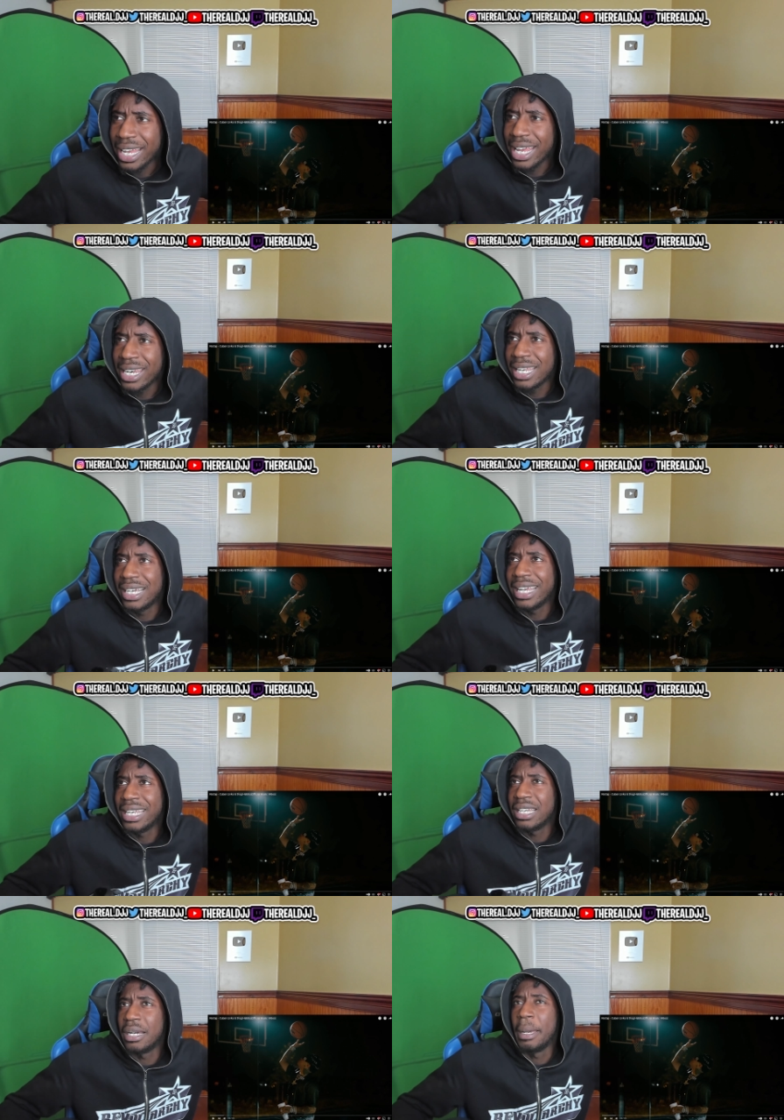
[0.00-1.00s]
in the
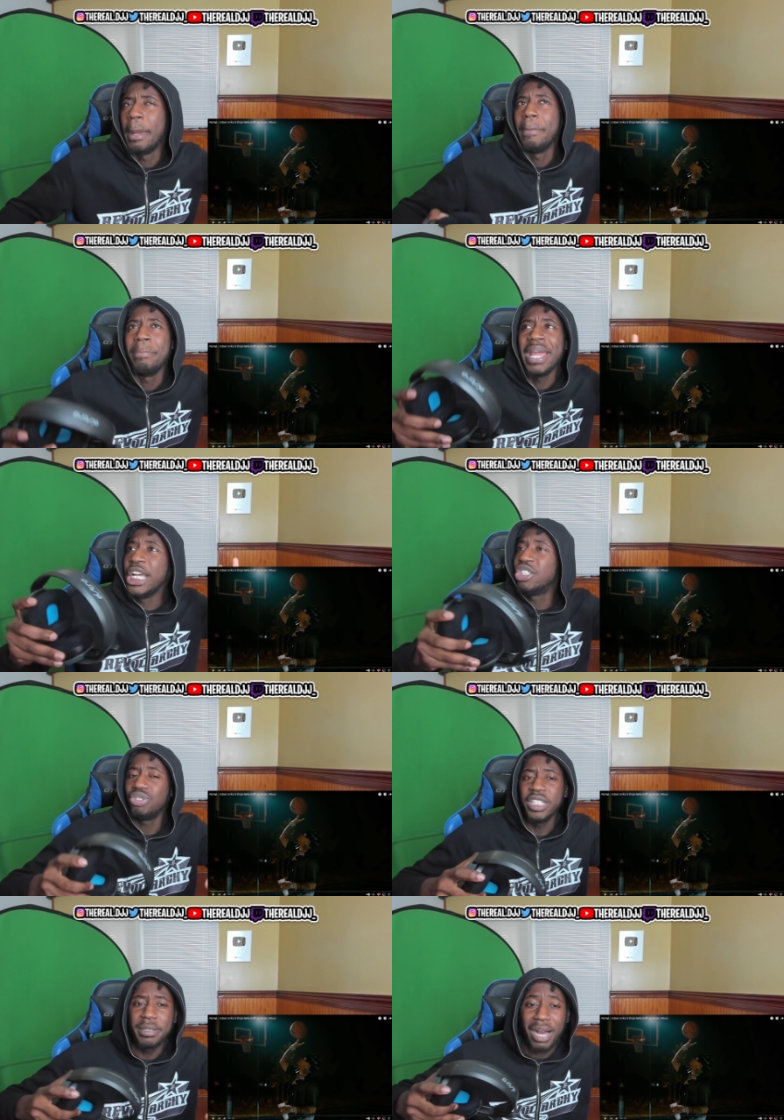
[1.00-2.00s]
in the
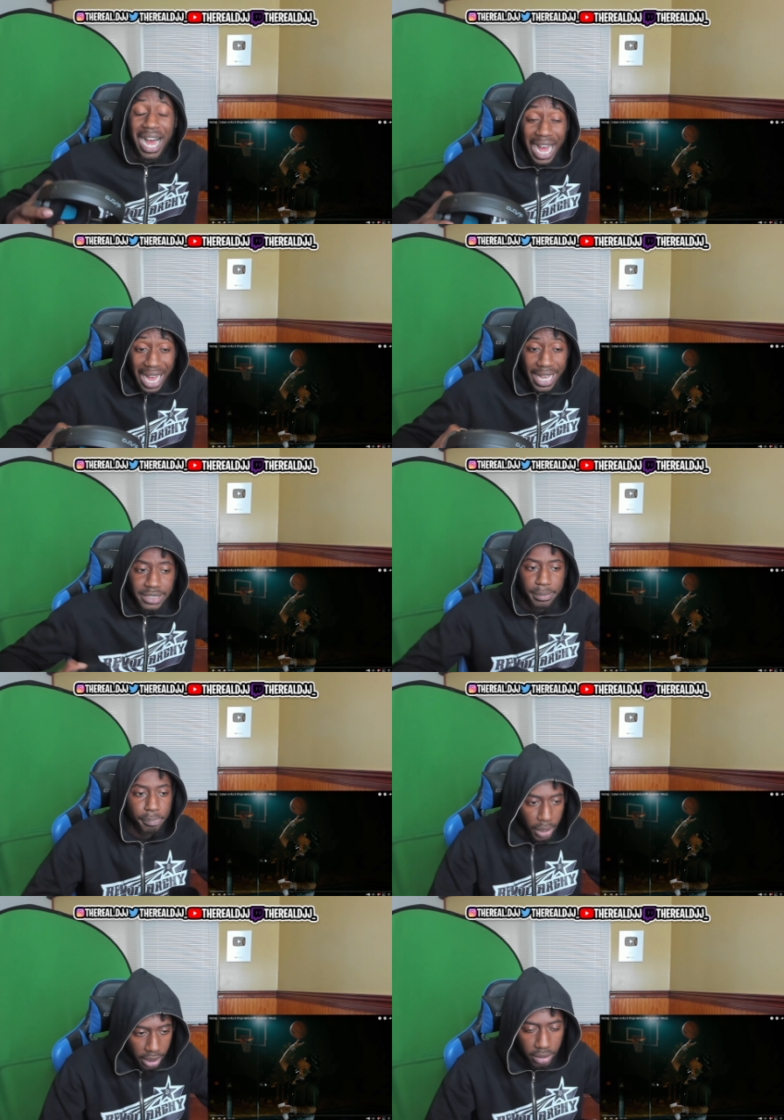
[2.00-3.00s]
mainstream eyes,
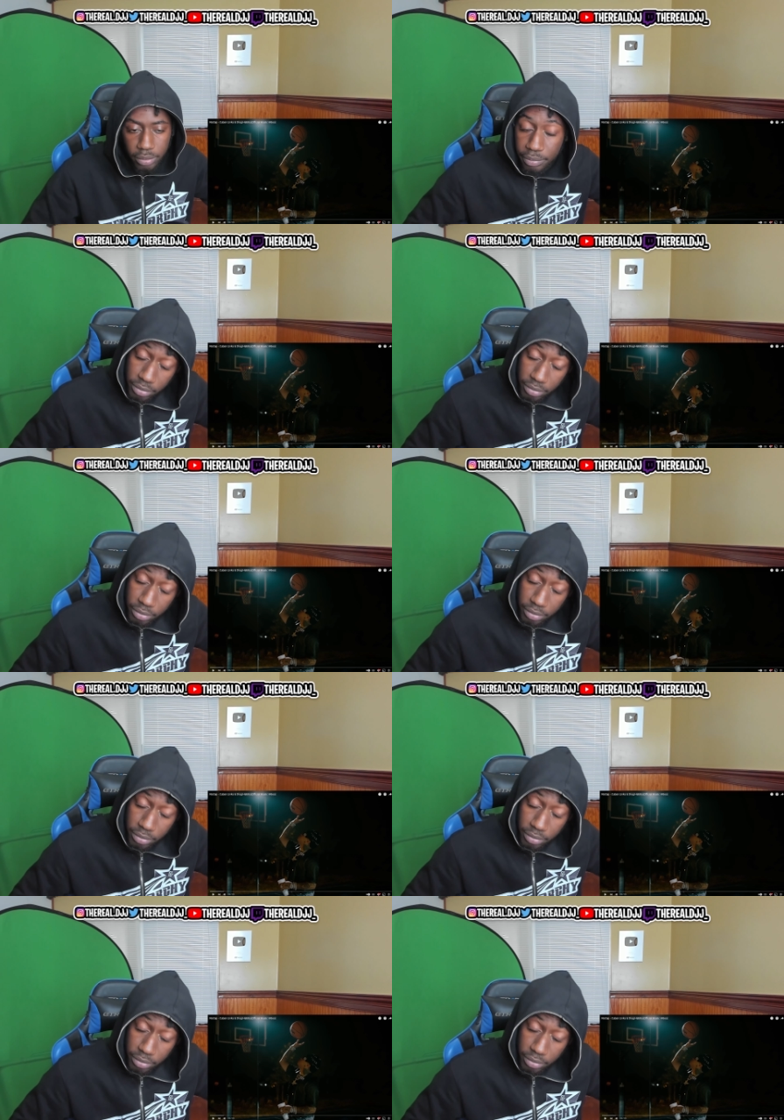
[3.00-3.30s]
but